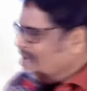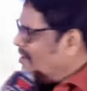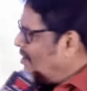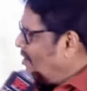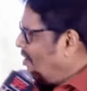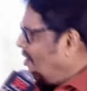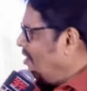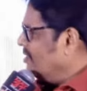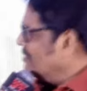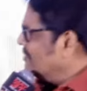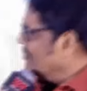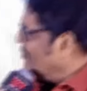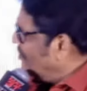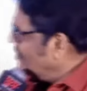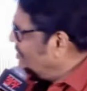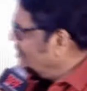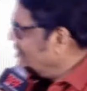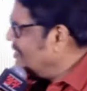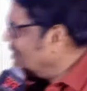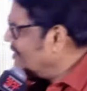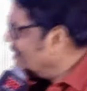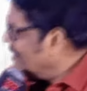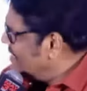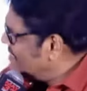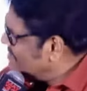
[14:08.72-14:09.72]
all the water
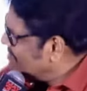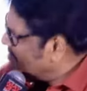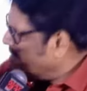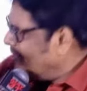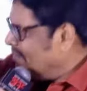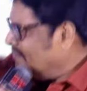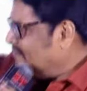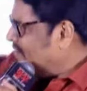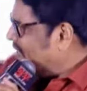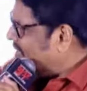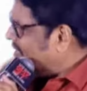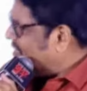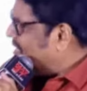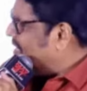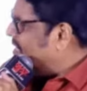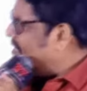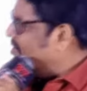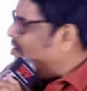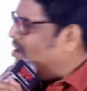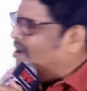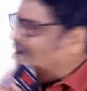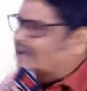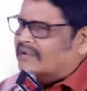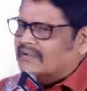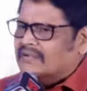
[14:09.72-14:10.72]
drains, everything
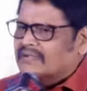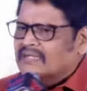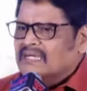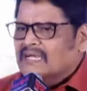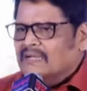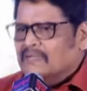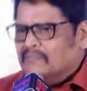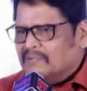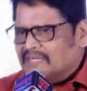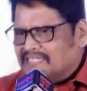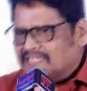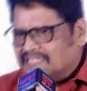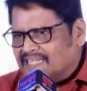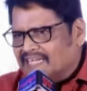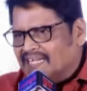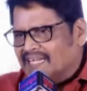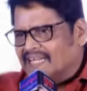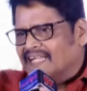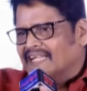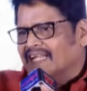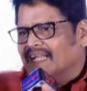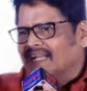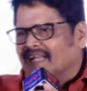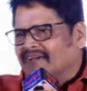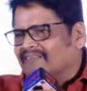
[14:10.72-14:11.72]
gone. But still
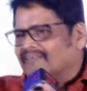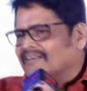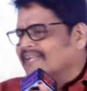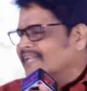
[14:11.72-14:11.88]
he never